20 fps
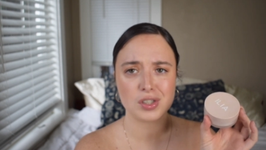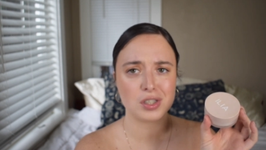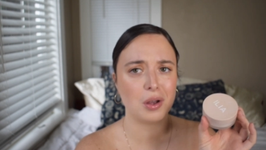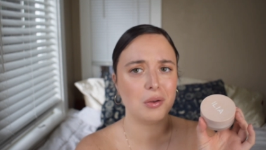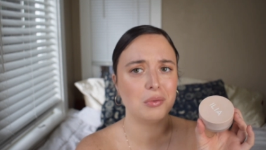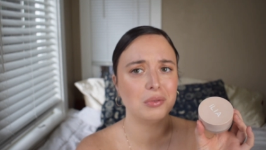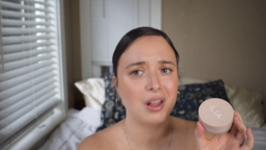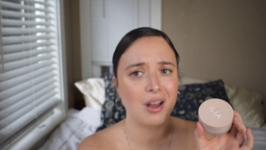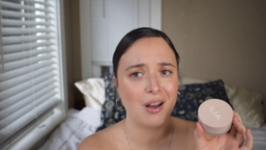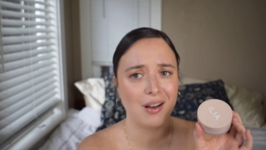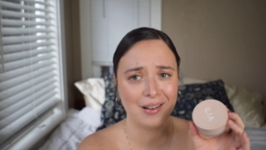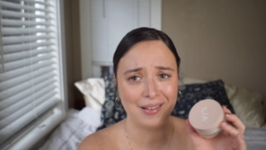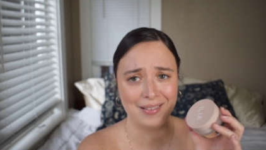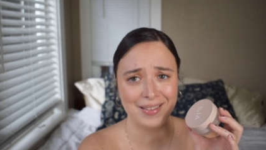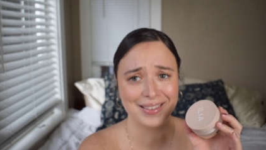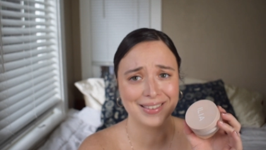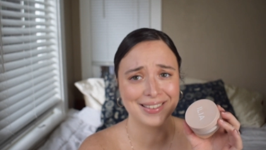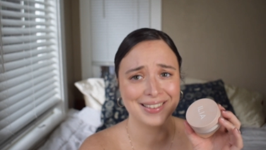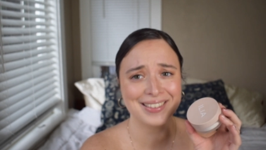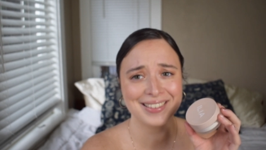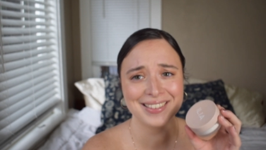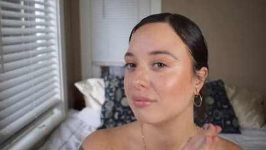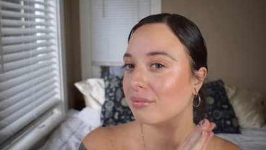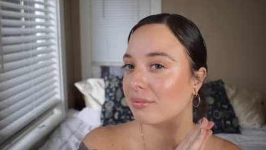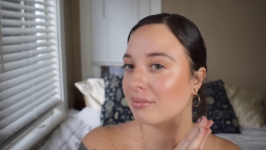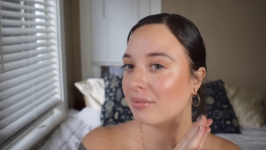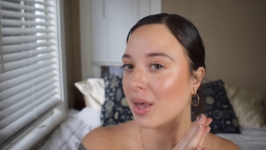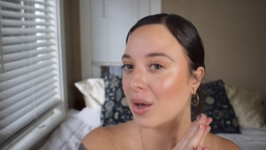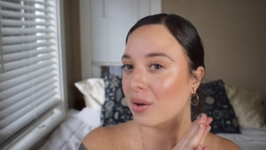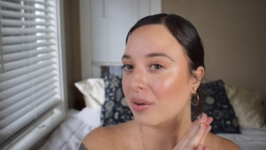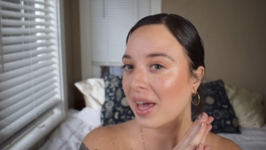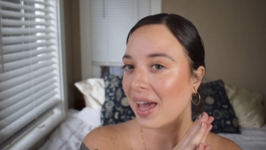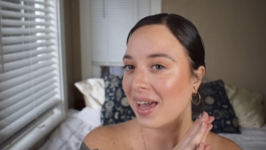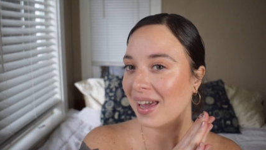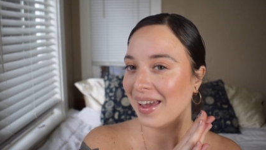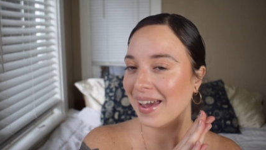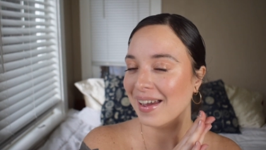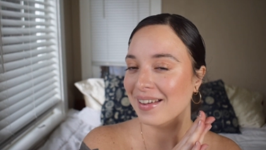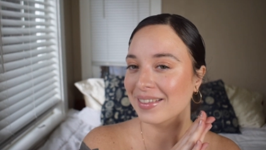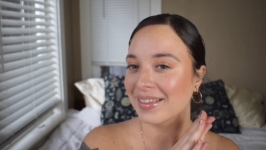so long.
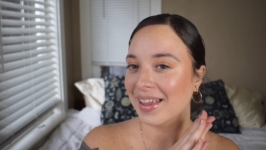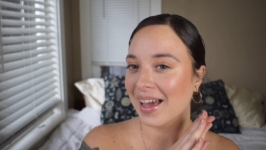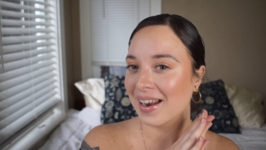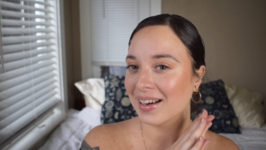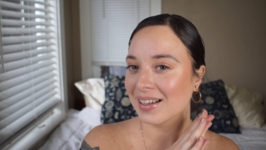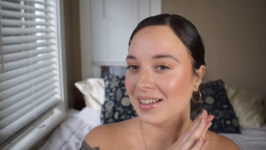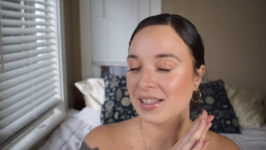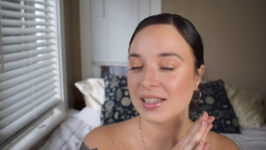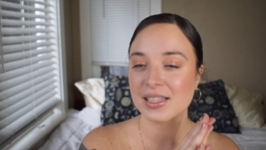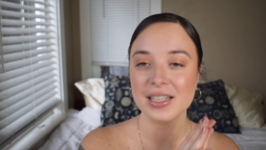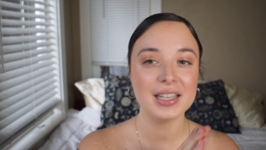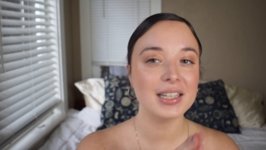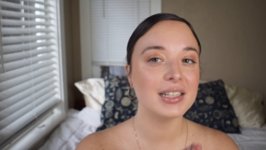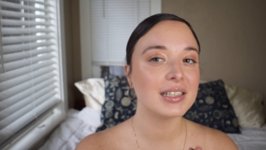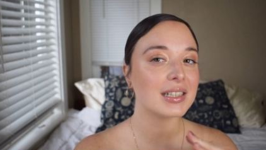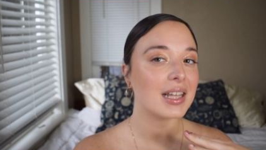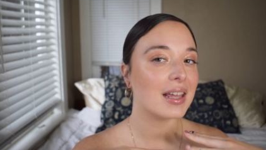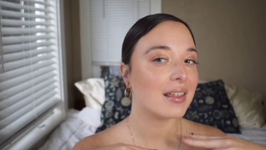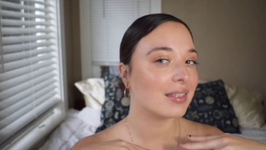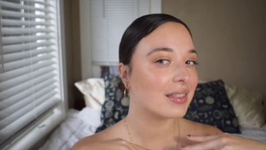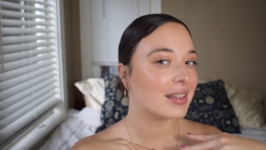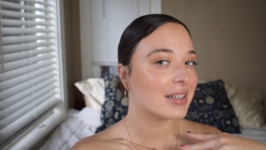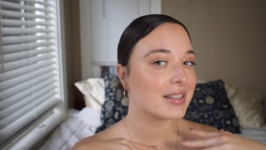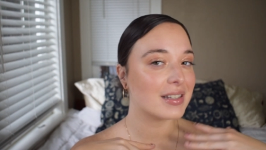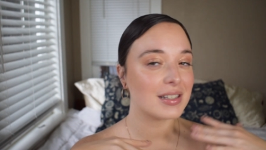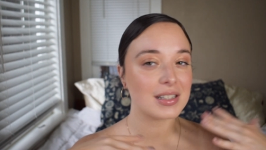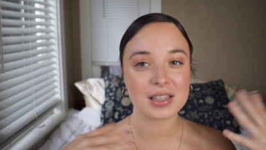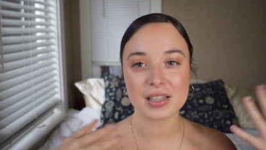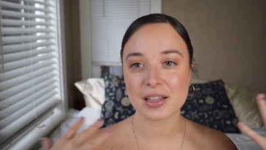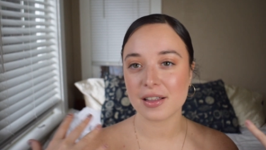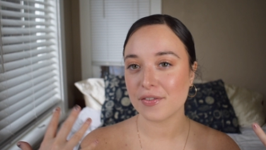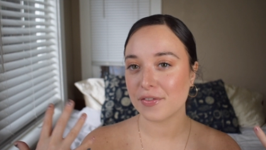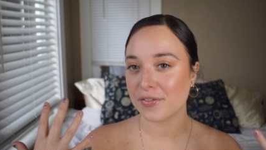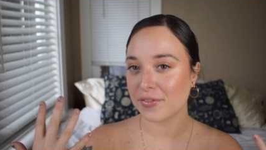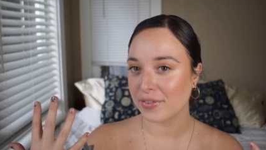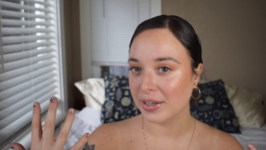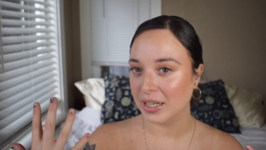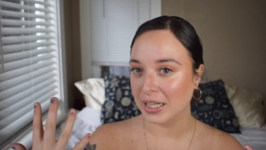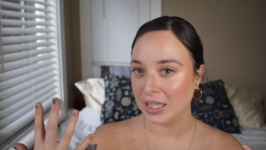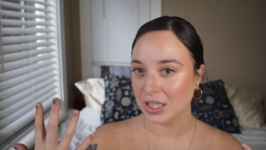okay, and that is it. This is the
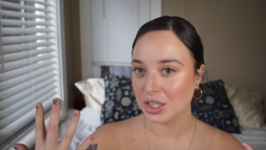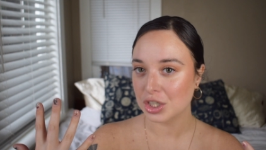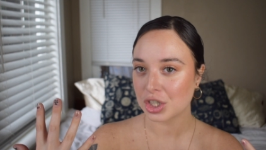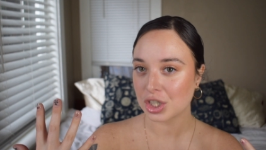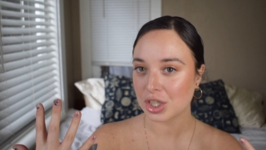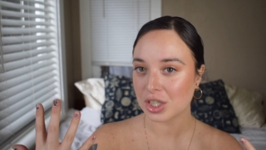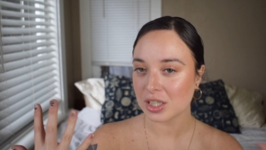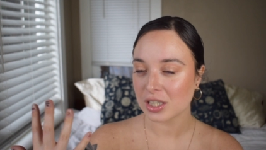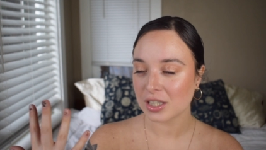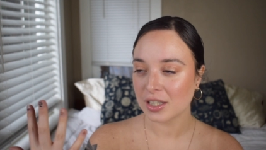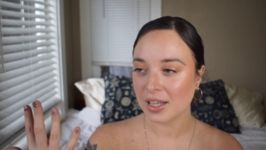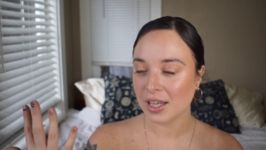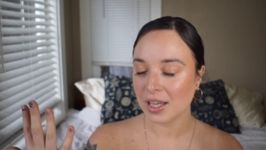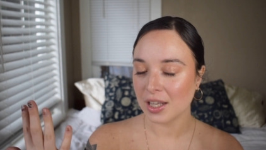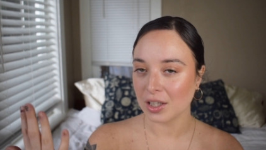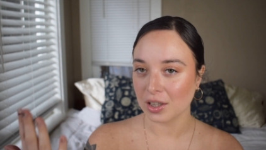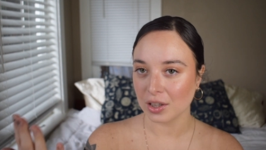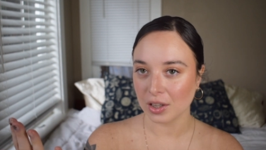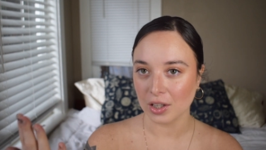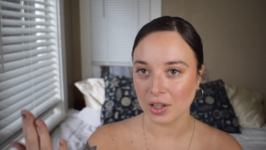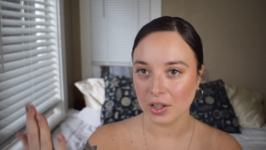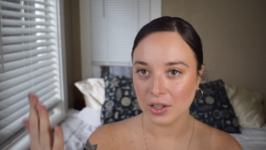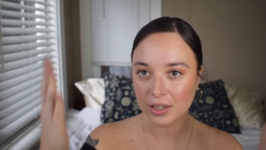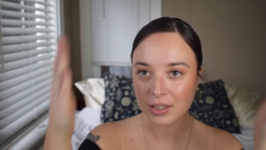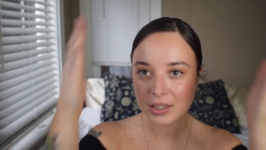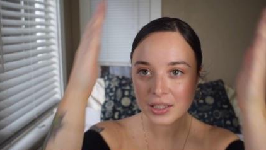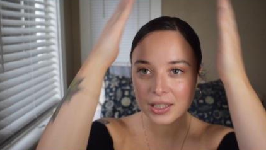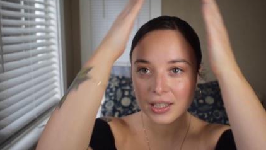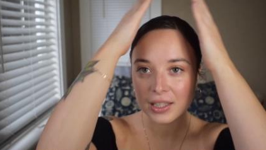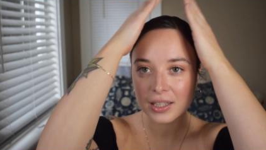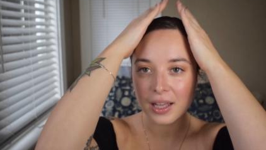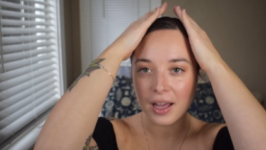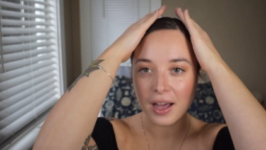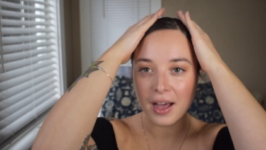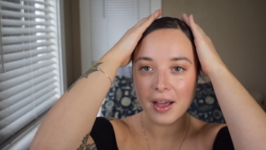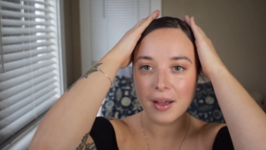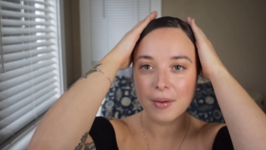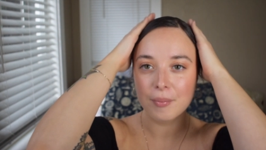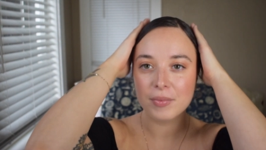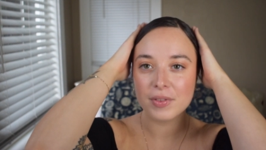finished look.
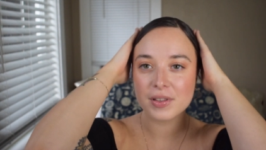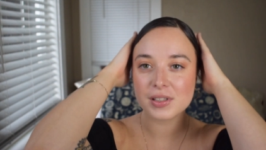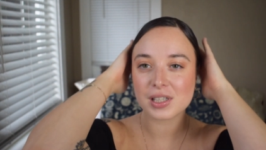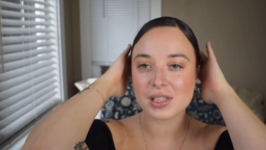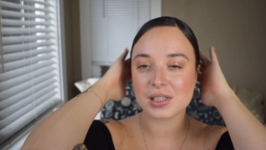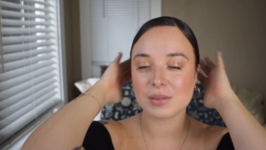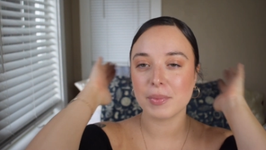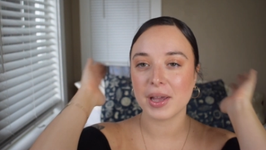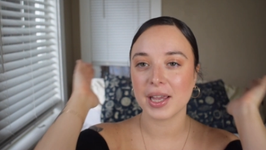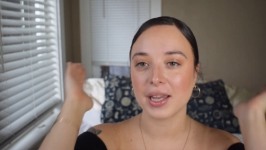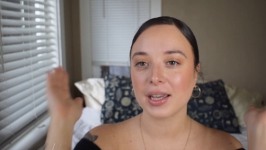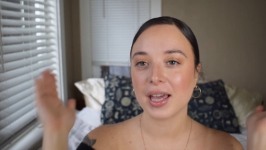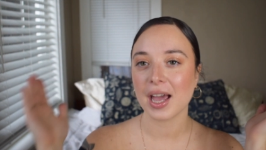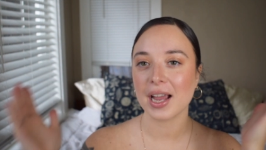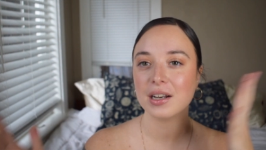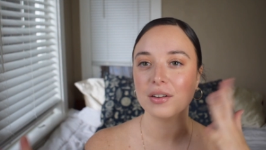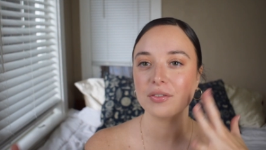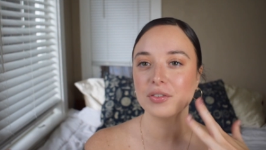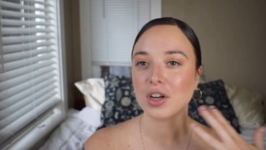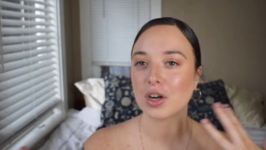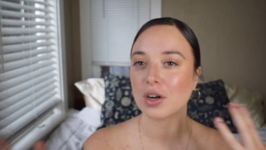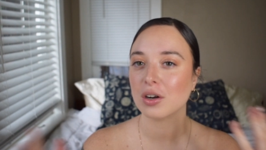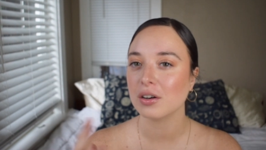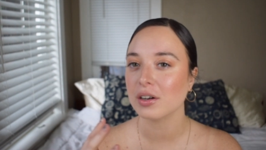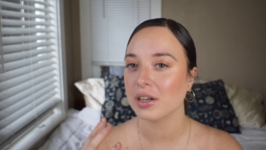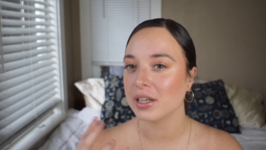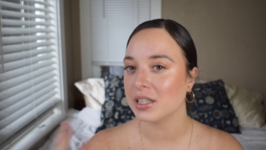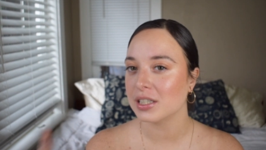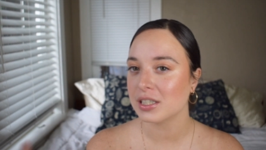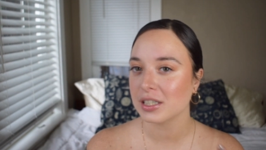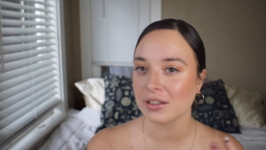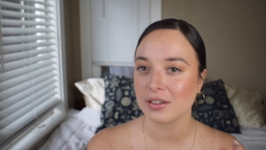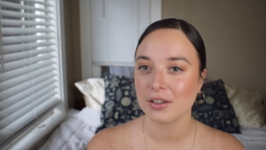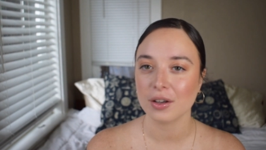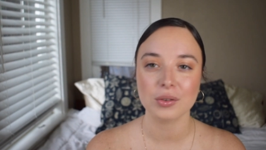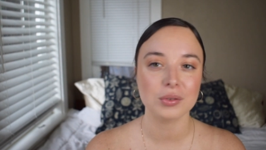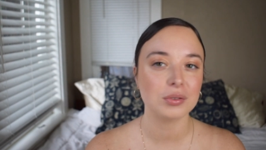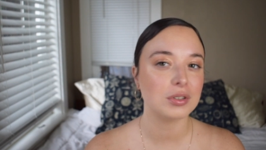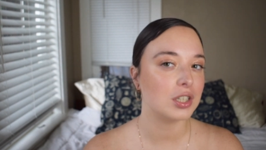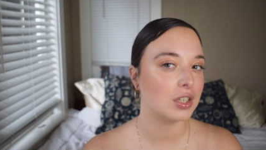Um, this is my kind of current
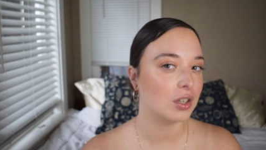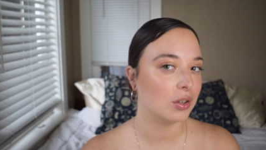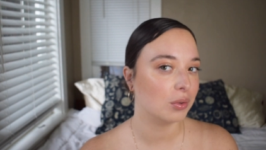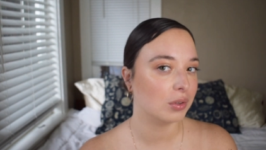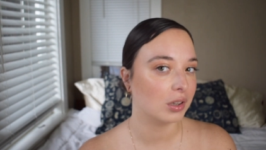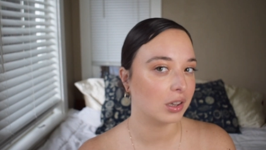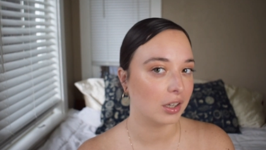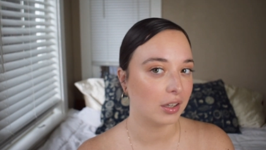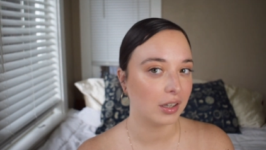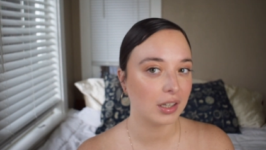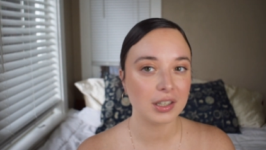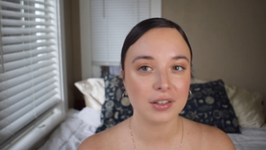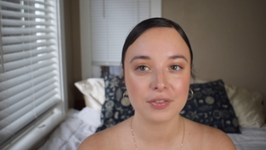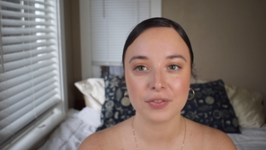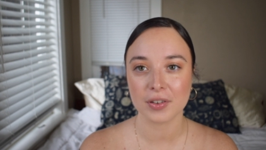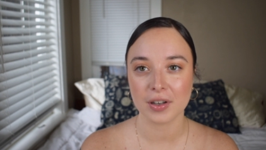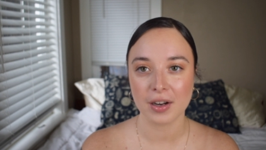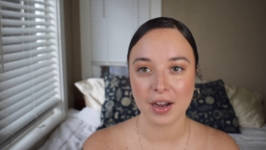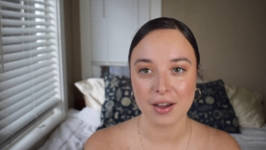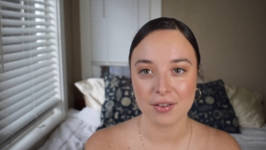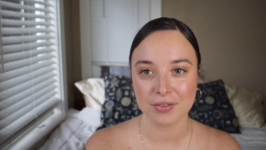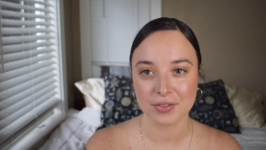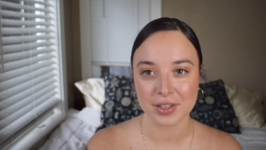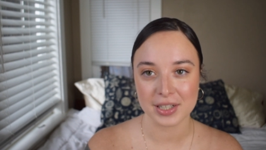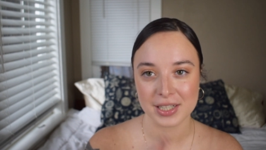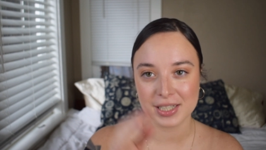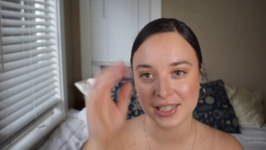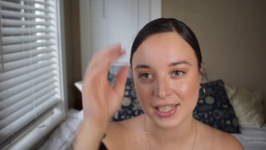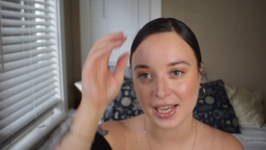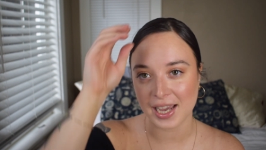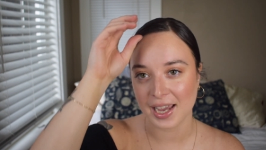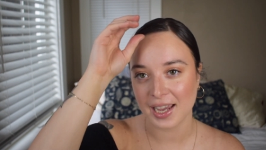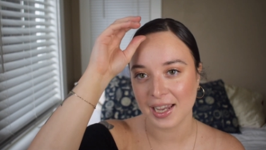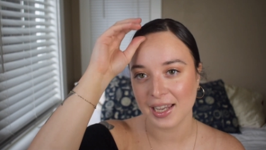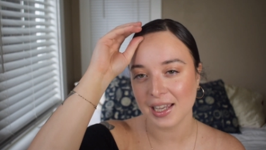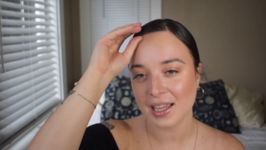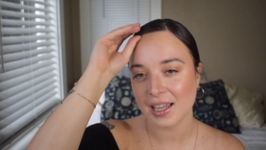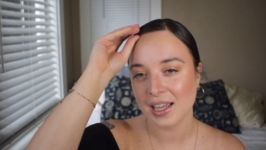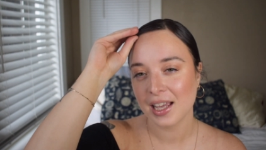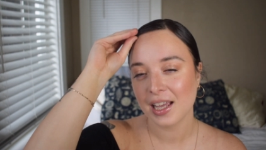go-to look for every
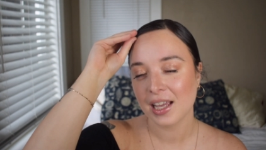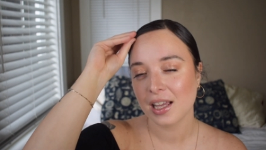day.